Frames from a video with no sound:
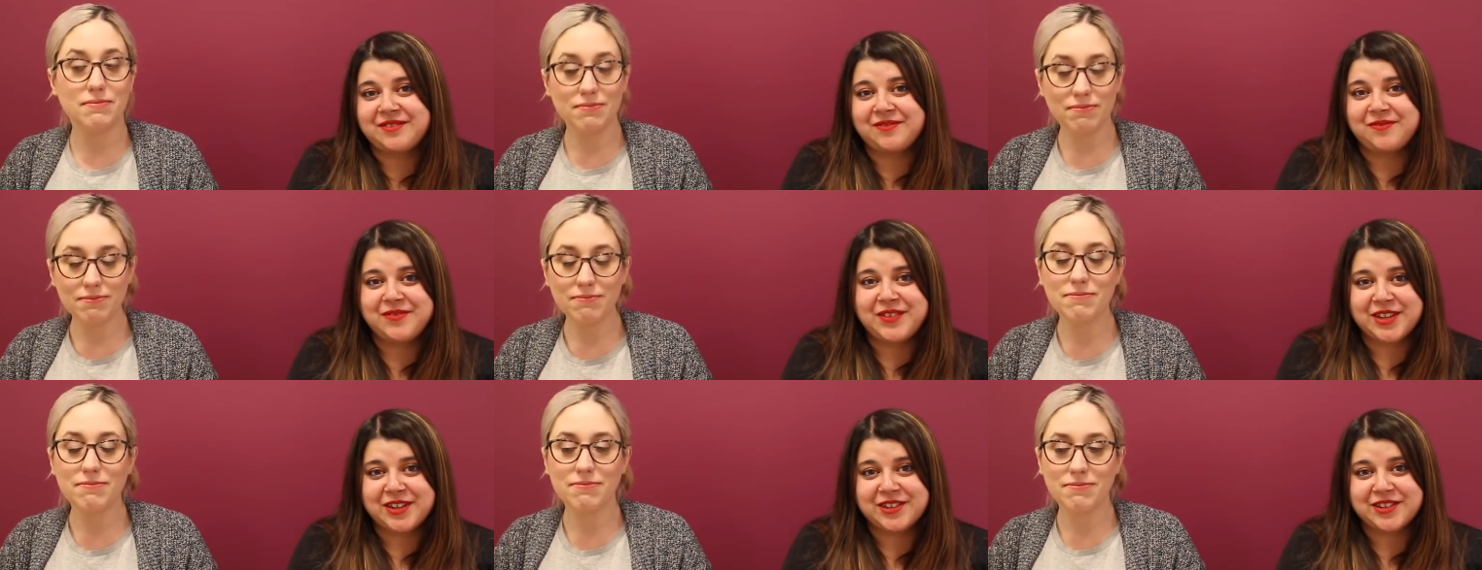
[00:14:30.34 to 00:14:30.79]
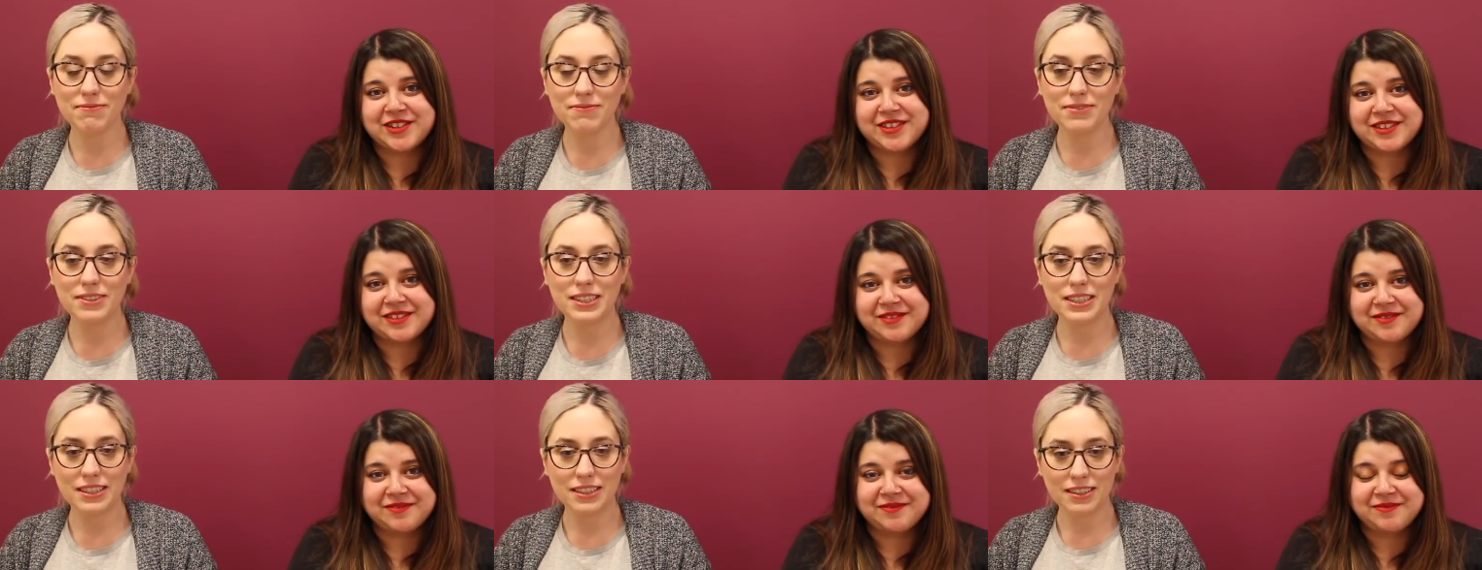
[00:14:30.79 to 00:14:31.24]
Speaker 1: it's fierce
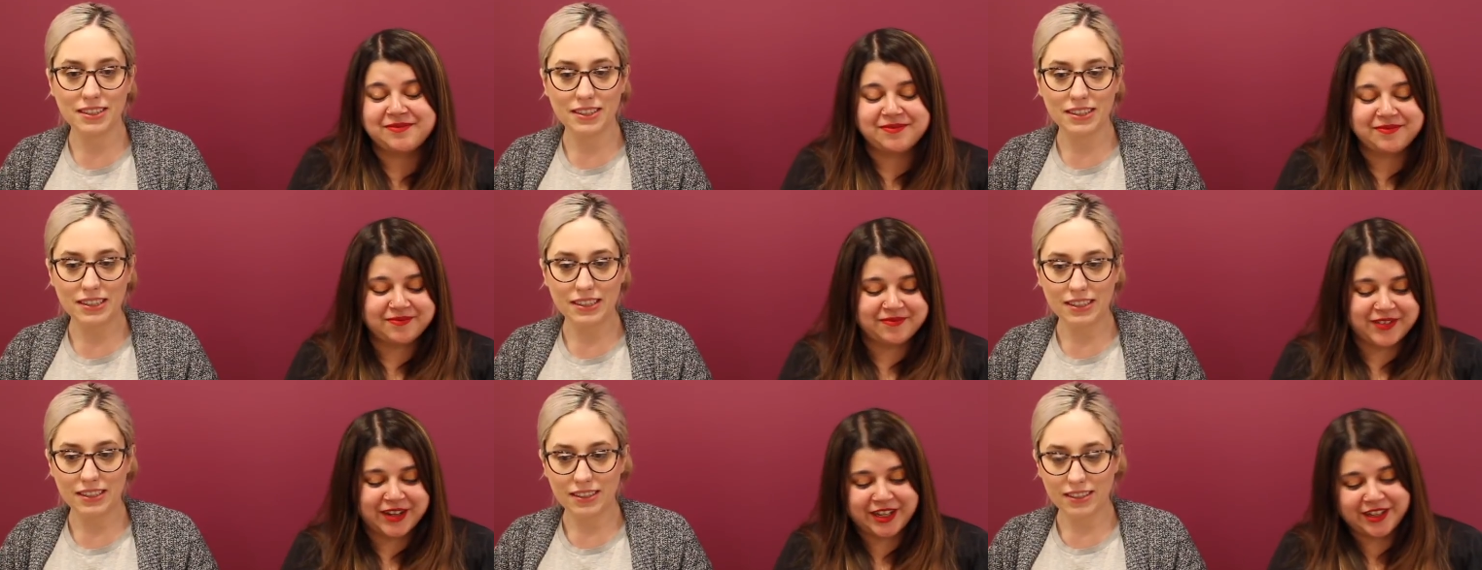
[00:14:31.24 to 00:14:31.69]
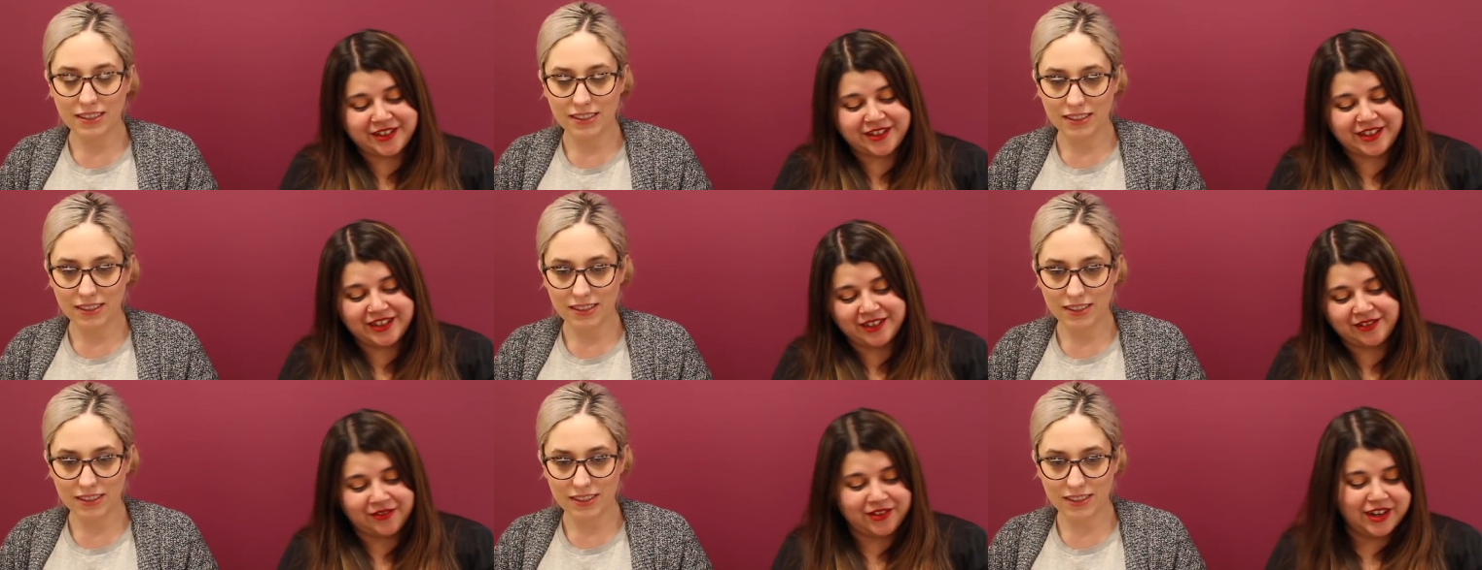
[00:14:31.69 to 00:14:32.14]
and
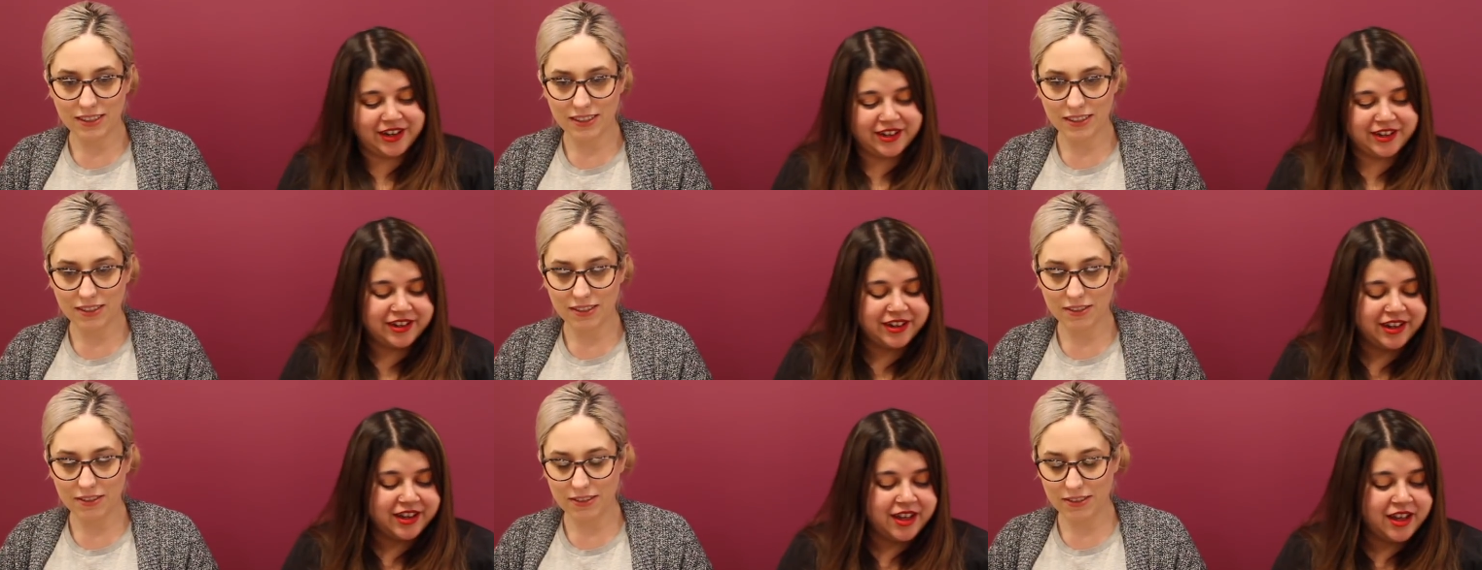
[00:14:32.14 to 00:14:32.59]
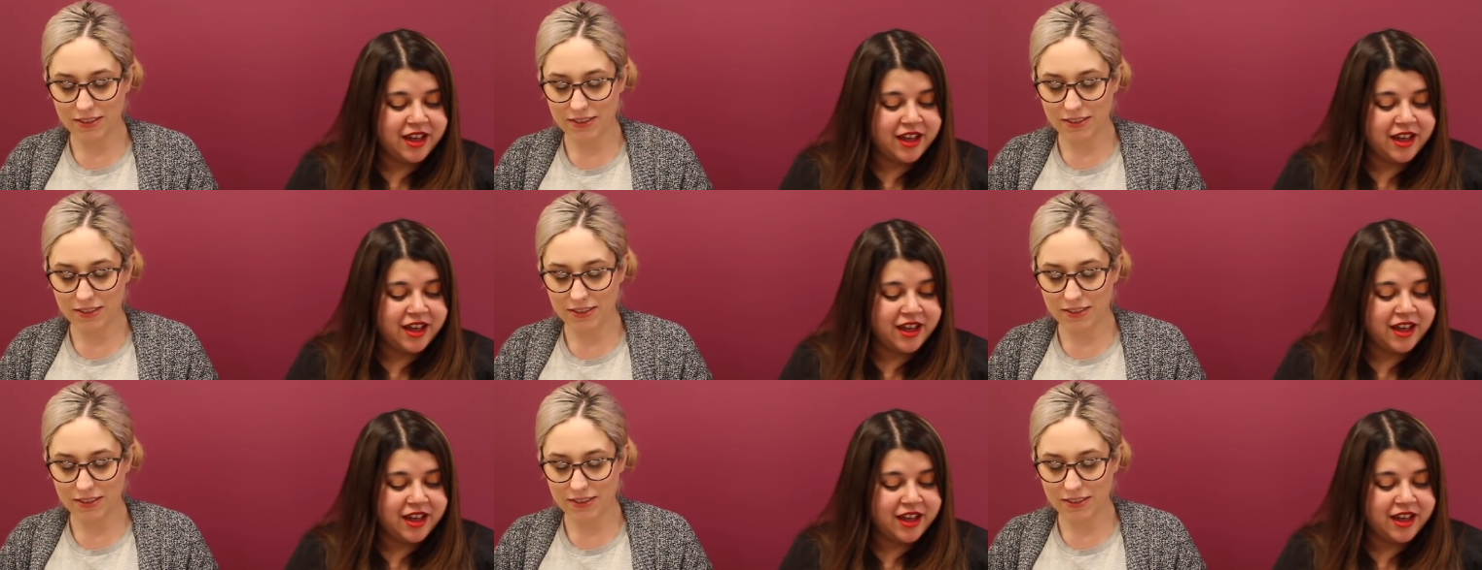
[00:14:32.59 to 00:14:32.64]
feisty and red.